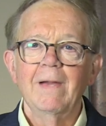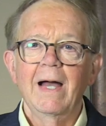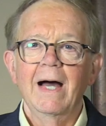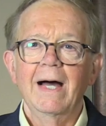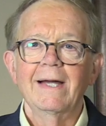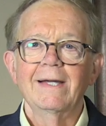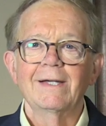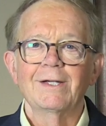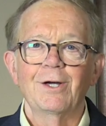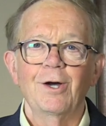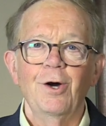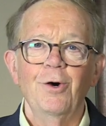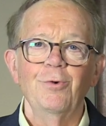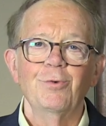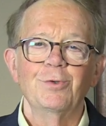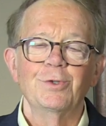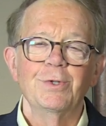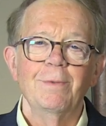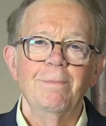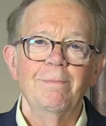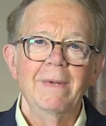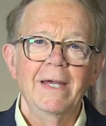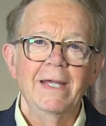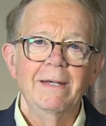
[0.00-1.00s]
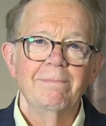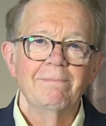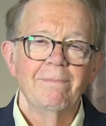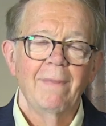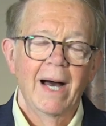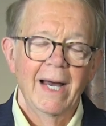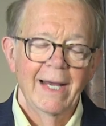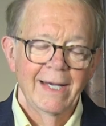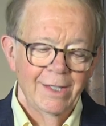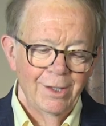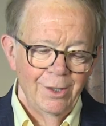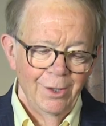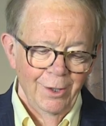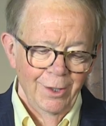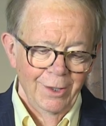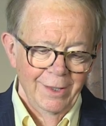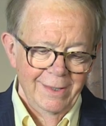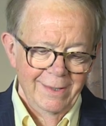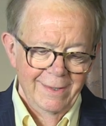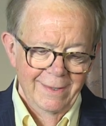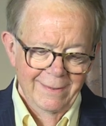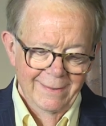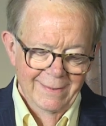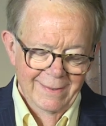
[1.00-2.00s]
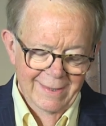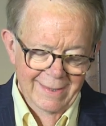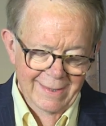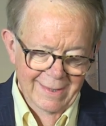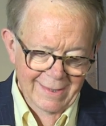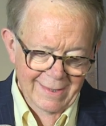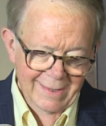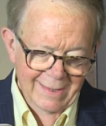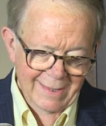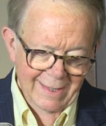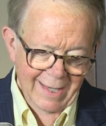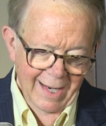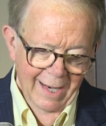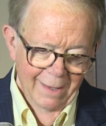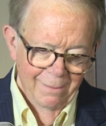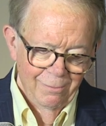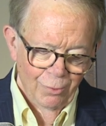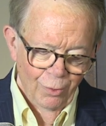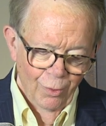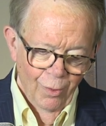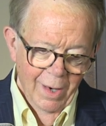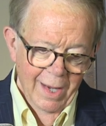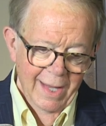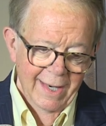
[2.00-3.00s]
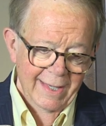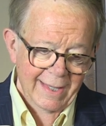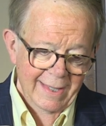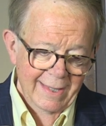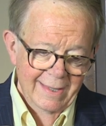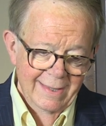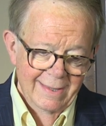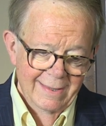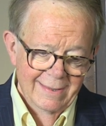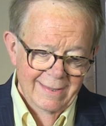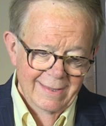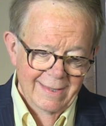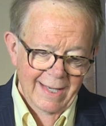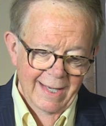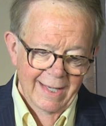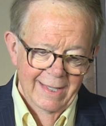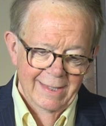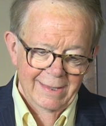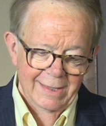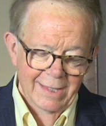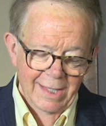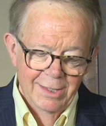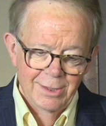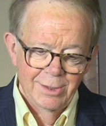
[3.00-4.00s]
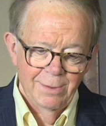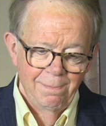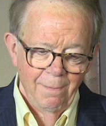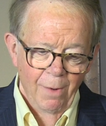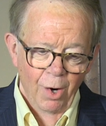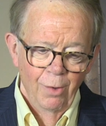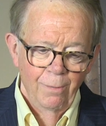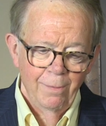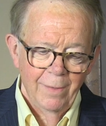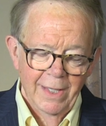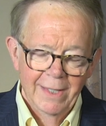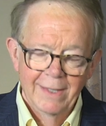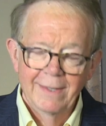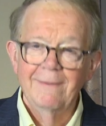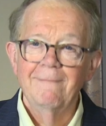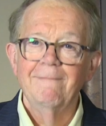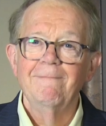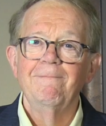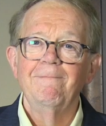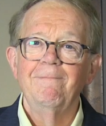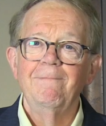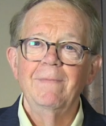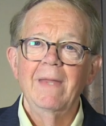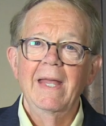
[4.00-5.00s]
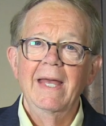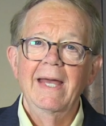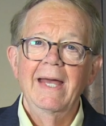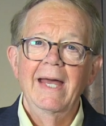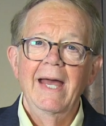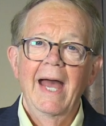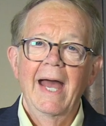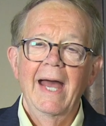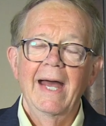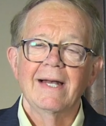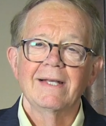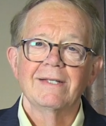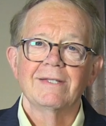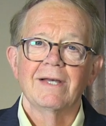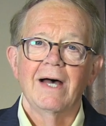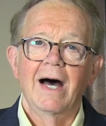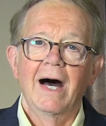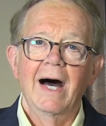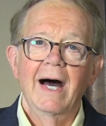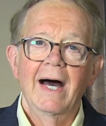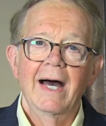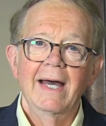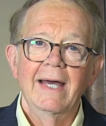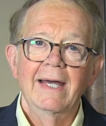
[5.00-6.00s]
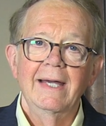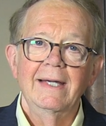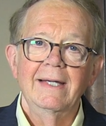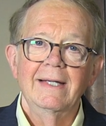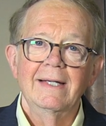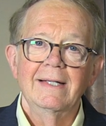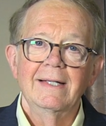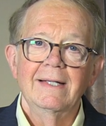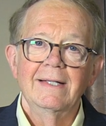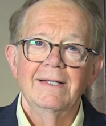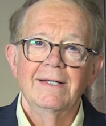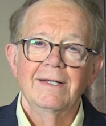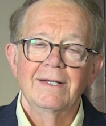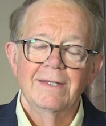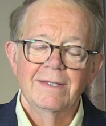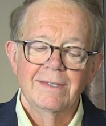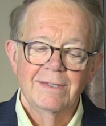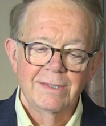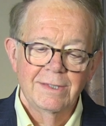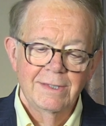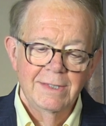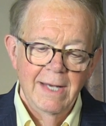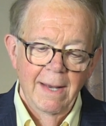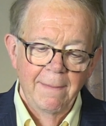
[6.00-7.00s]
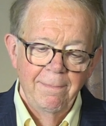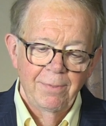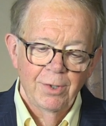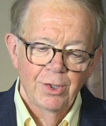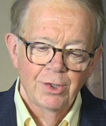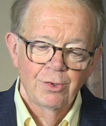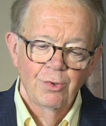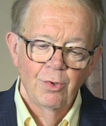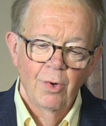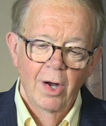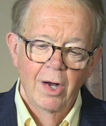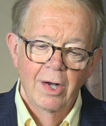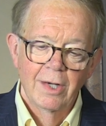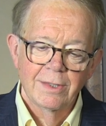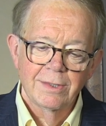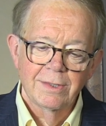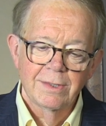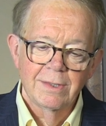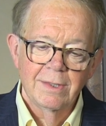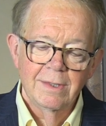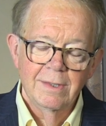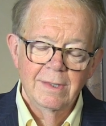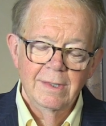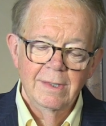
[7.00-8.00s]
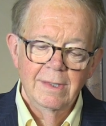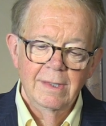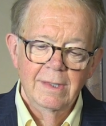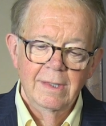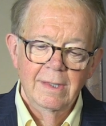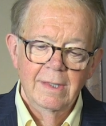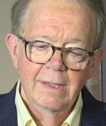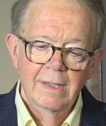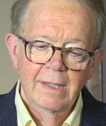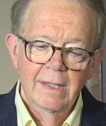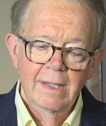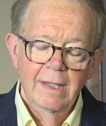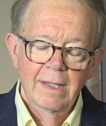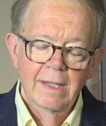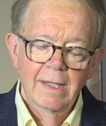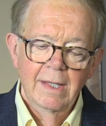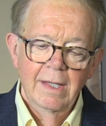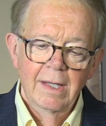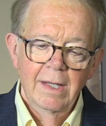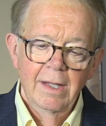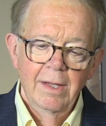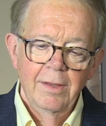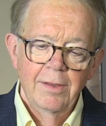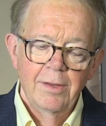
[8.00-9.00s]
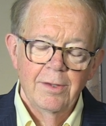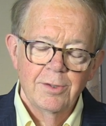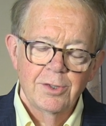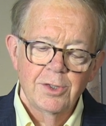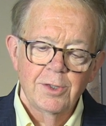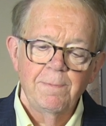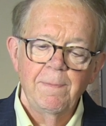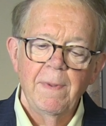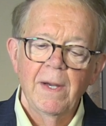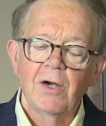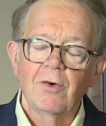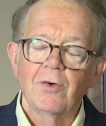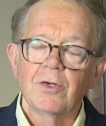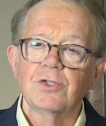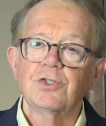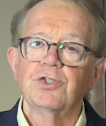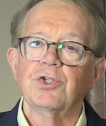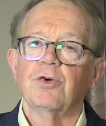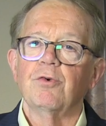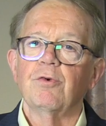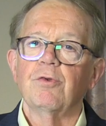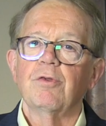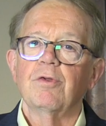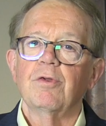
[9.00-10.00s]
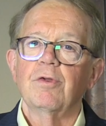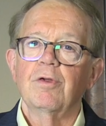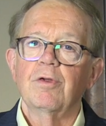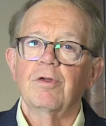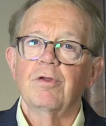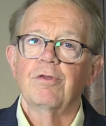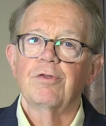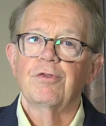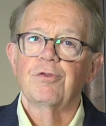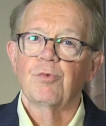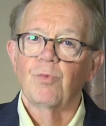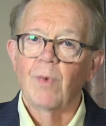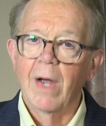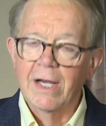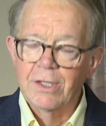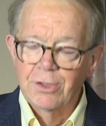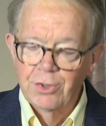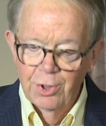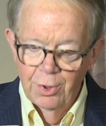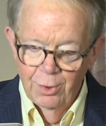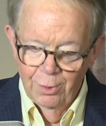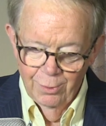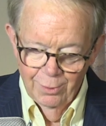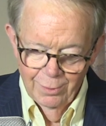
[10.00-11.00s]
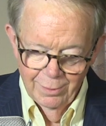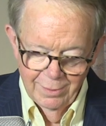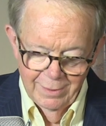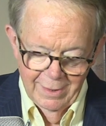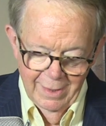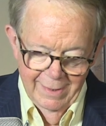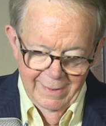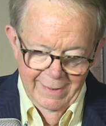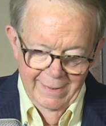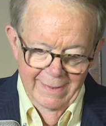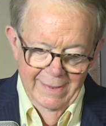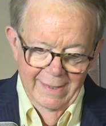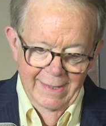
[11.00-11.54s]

I go to meet my good. I'm ready in this moment as I step across the spiritual threshold